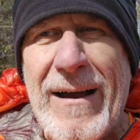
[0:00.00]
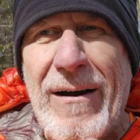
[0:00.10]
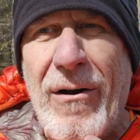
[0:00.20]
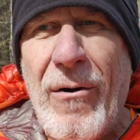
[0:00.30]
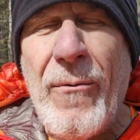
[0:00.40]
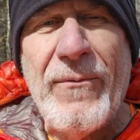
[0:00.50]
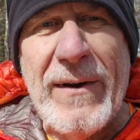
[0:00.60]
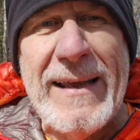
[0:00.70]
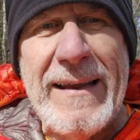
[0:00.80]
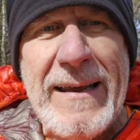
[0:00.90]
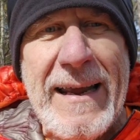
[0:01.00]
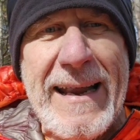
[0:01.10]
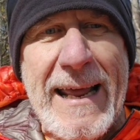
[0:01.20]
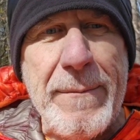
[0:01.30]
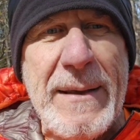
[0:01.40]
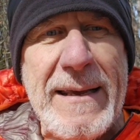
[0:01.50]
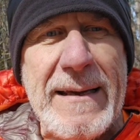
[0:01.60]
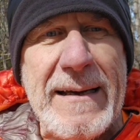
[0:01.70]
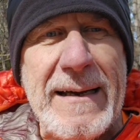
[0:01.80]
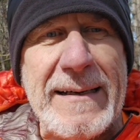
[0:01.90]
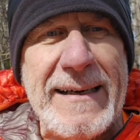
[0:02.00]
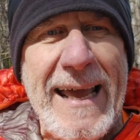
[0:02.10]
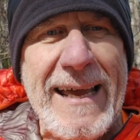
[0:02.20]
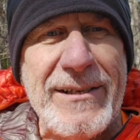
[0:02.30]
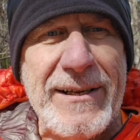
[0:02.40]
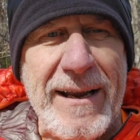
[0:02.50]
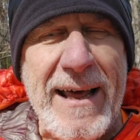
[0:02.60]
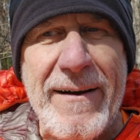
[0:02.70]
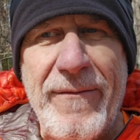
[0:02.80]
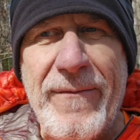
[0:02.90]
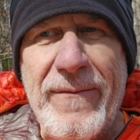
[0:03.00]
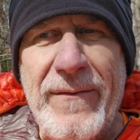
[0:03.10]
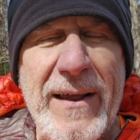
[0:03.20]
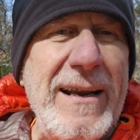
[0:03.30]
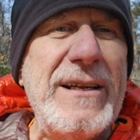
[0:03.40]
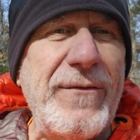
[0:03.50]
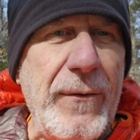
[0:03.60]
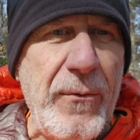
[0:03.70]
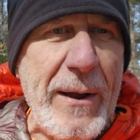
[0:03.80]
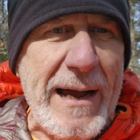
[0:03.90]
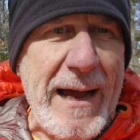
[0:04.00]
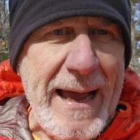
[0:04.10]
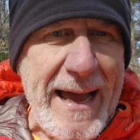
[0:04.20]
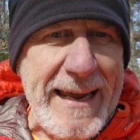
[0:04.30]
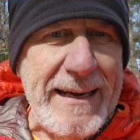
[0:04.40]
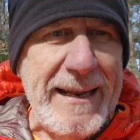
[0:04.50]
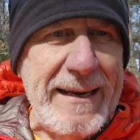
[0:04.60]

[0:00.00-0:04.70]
hopefully that'll be a test enough, at least from where I hike,